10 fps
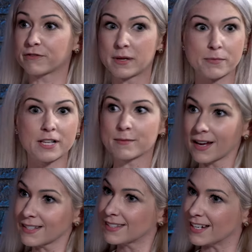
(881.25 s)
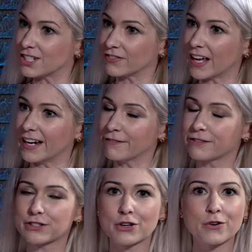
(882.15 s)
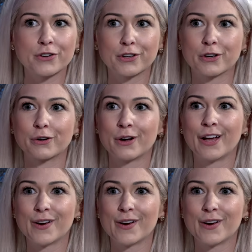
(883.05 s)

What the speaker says: of people in my stage of life. So, you know,